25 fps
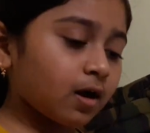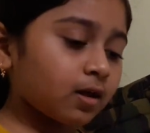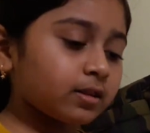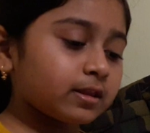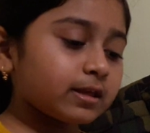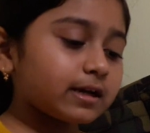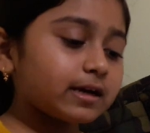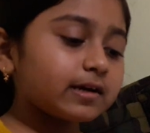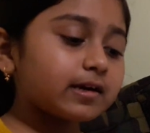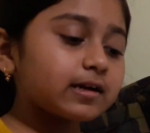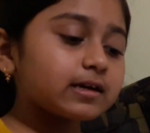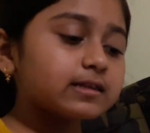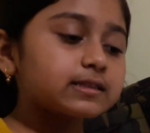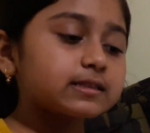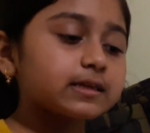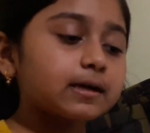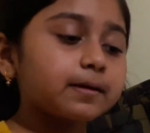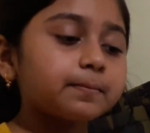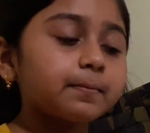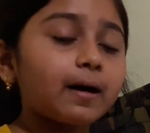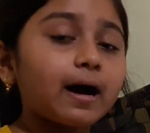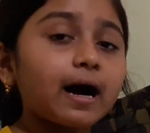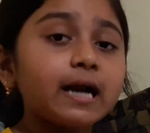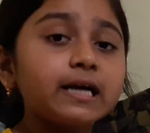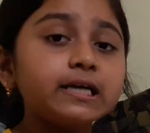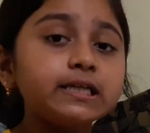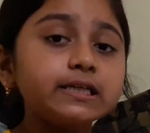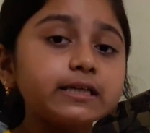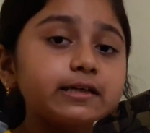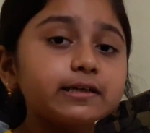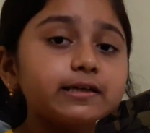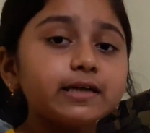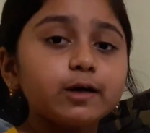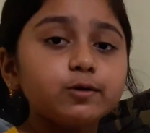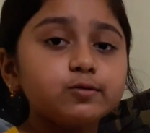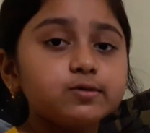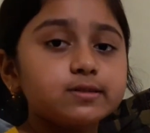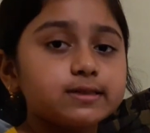there are some
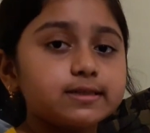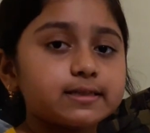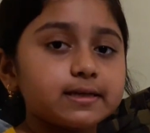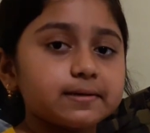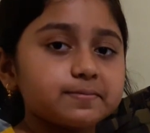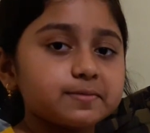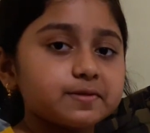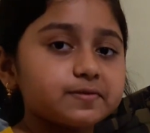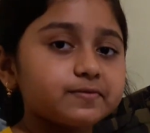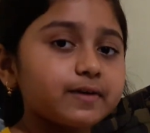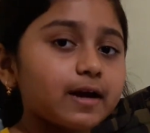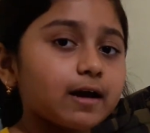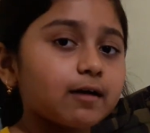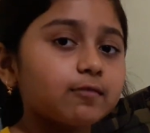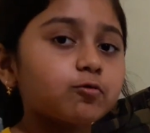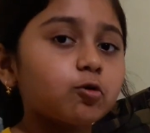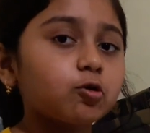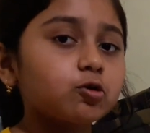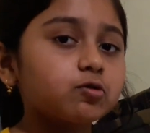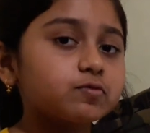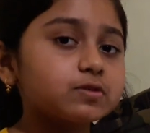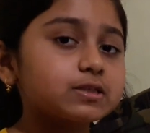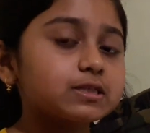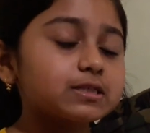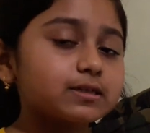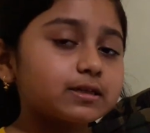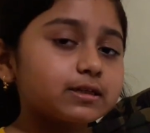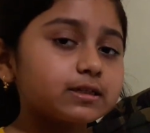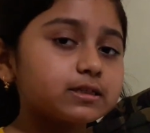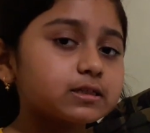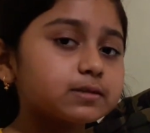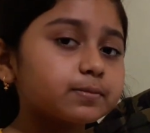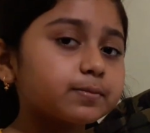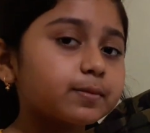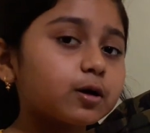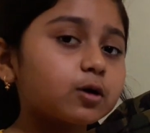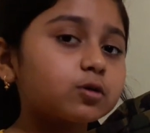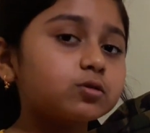underground stems. We have always
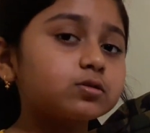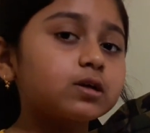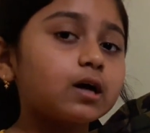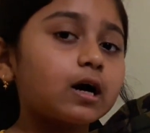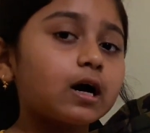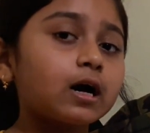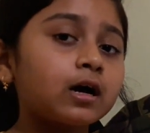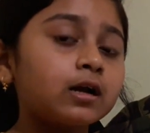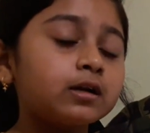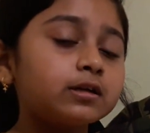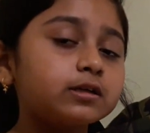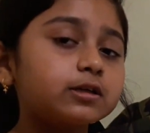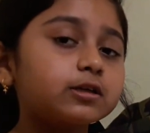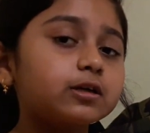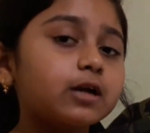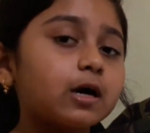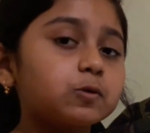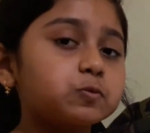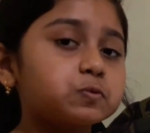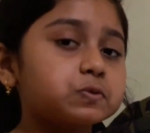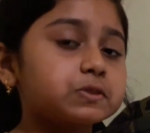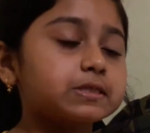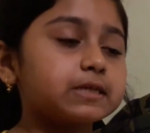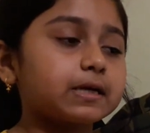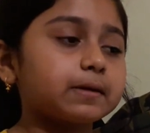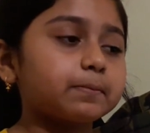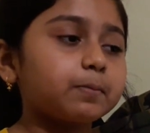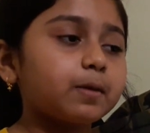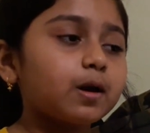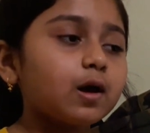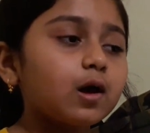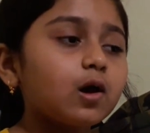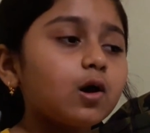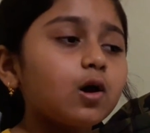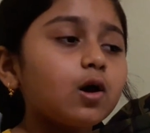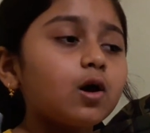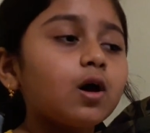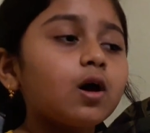studies about underground stem.
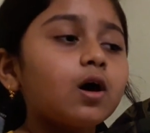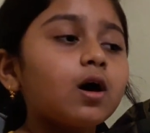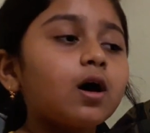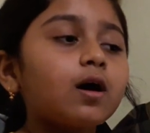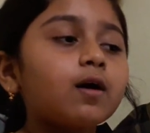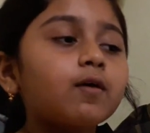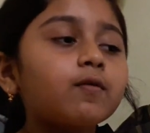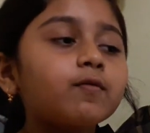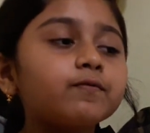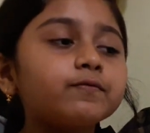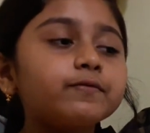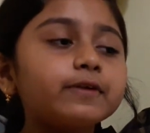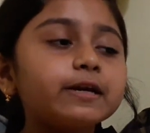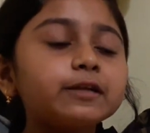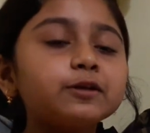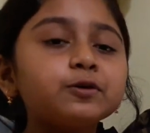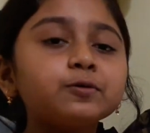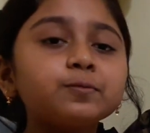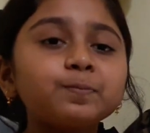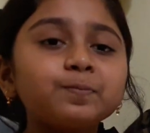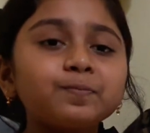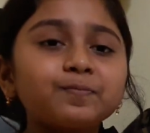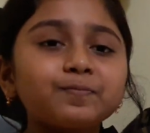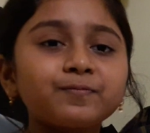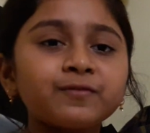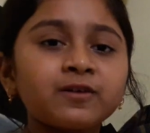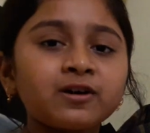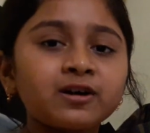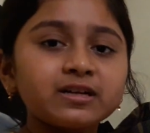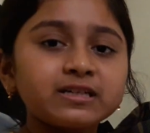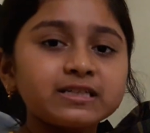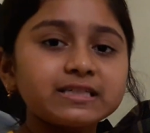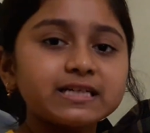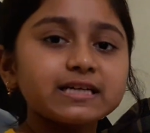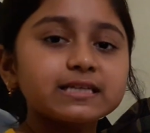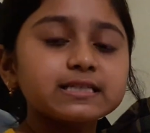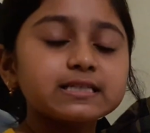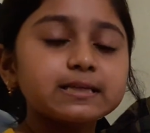When you
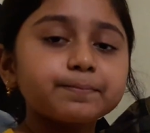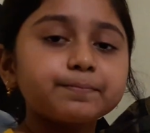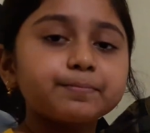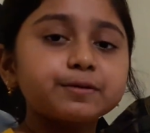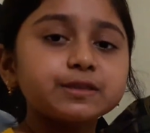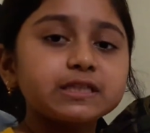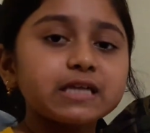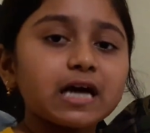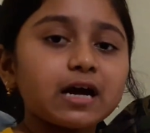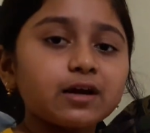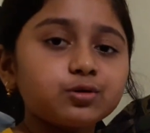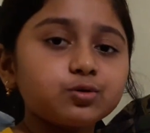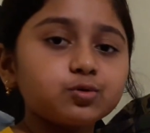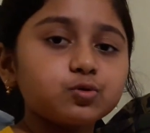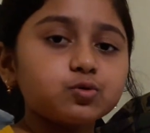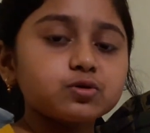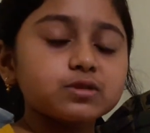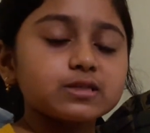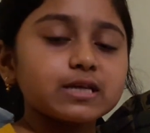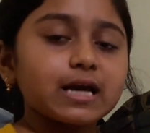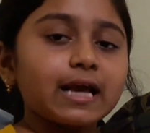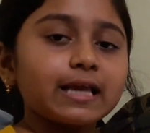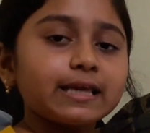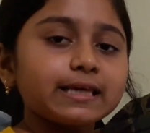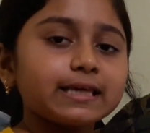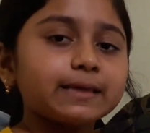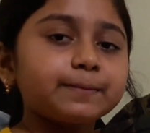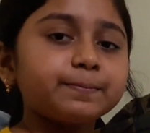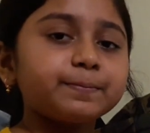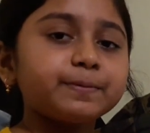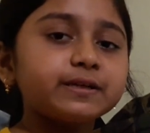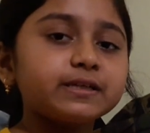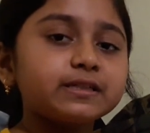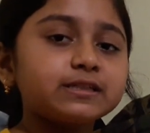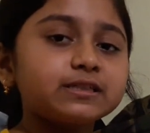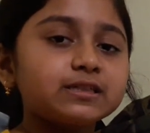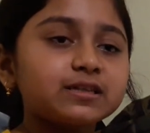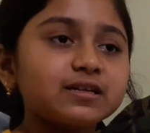take some potatoes and keep
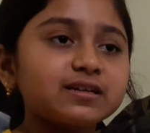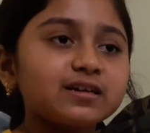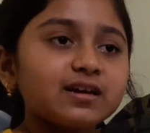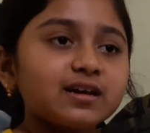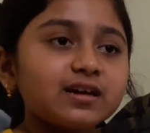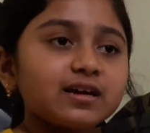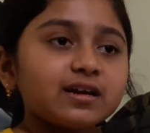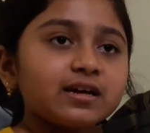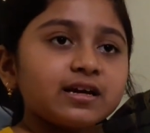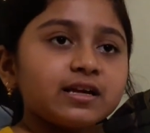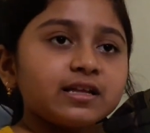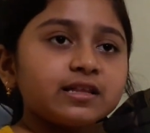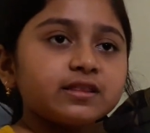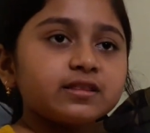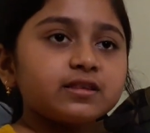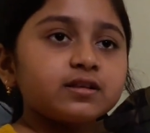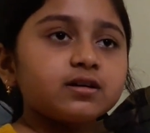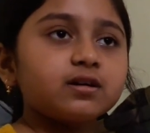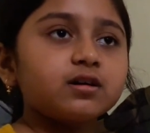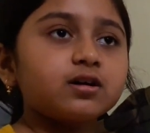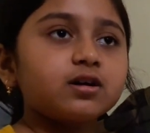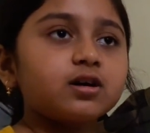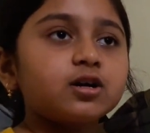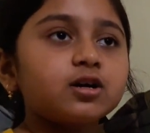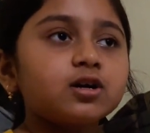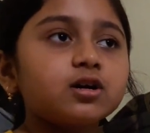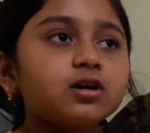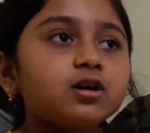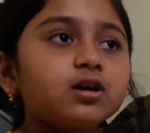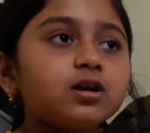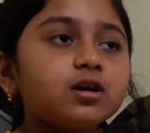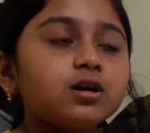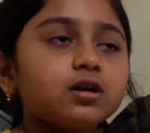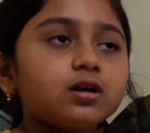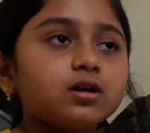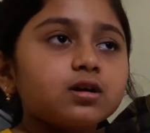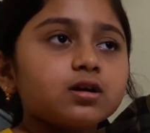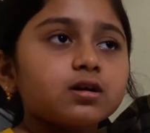it in the
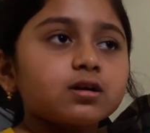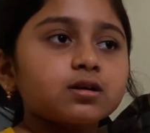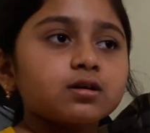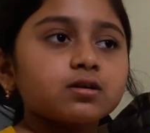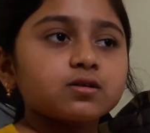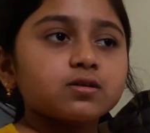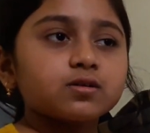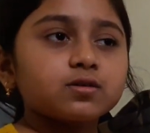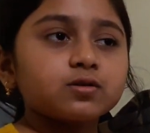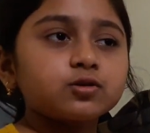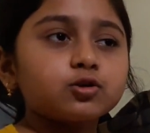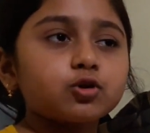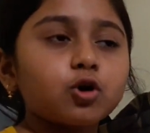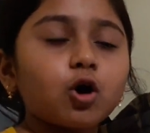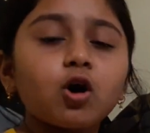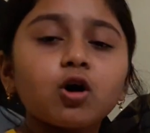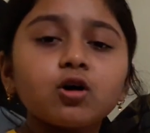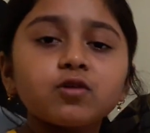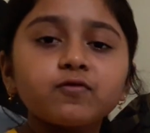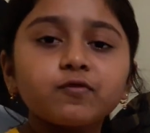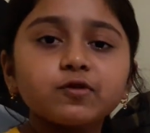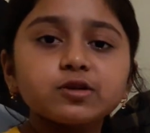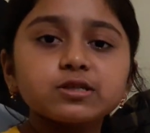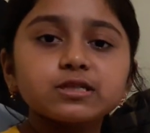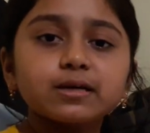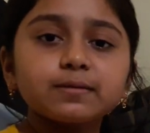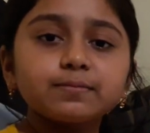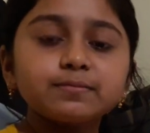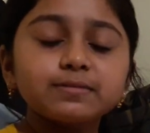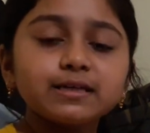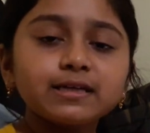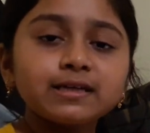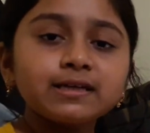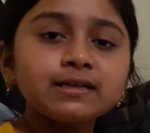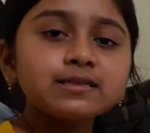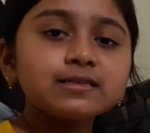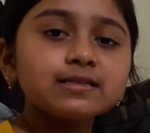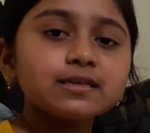drawer for some
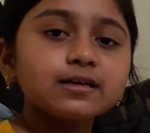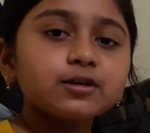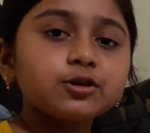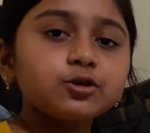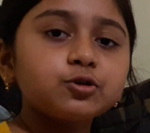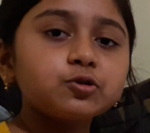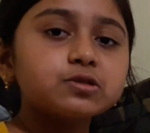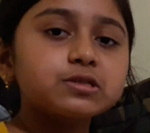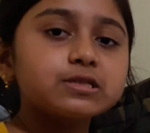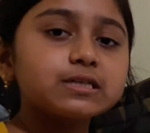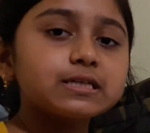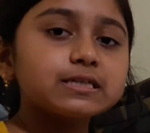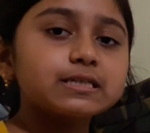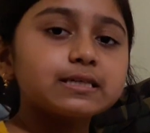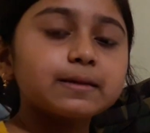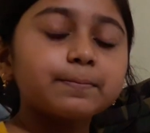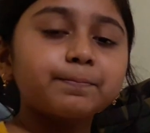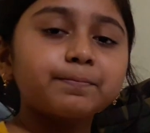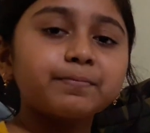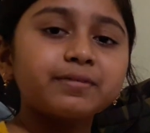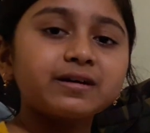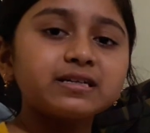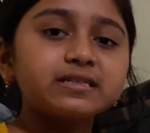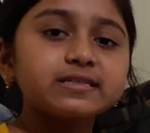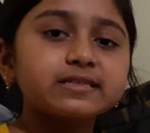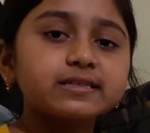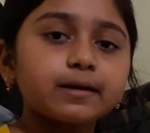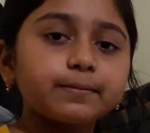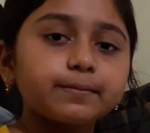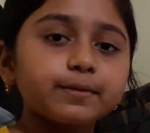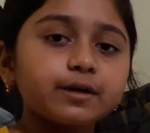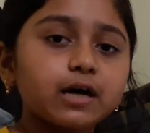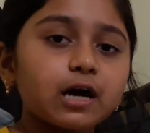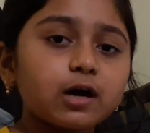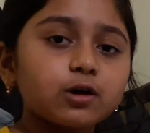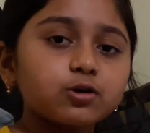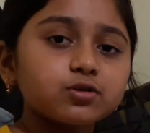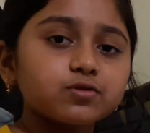days, you see some buds
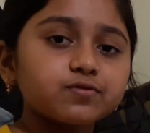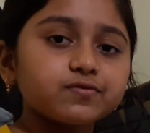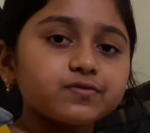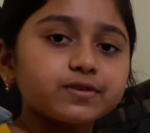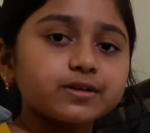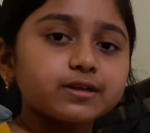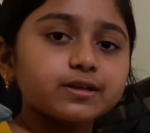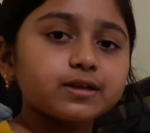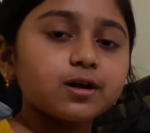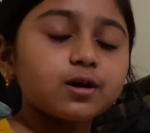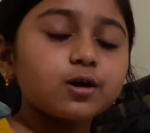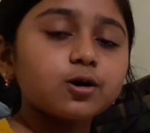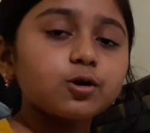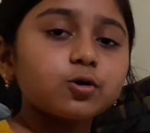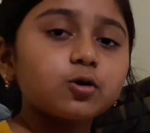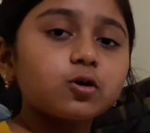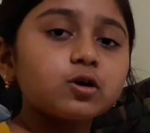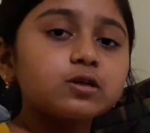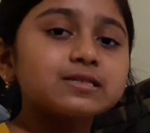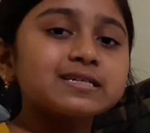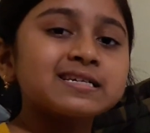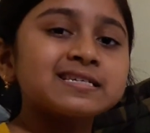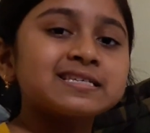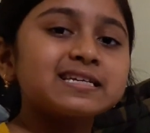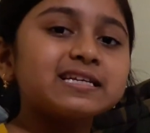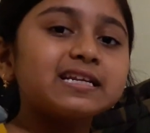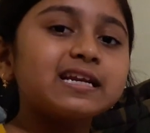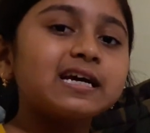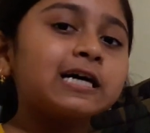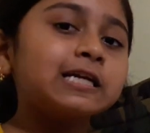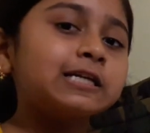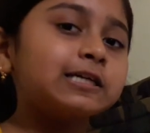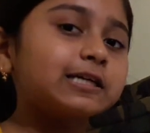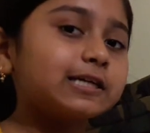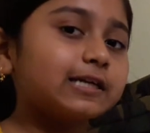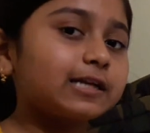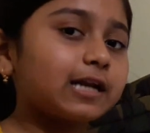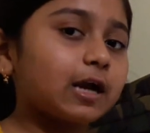coming out of it because it's an
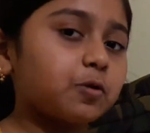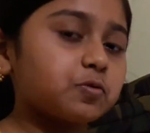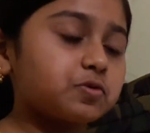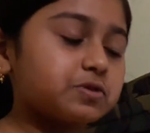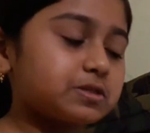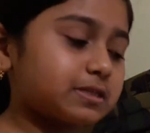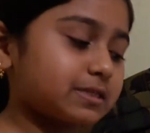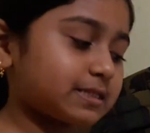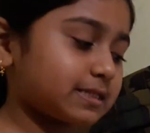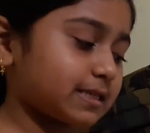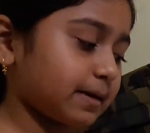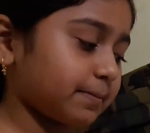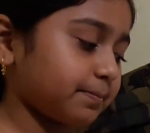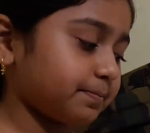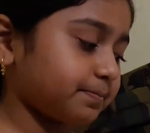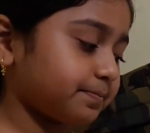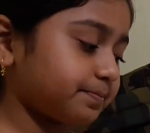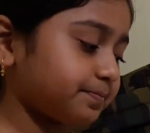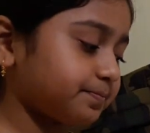underground stem.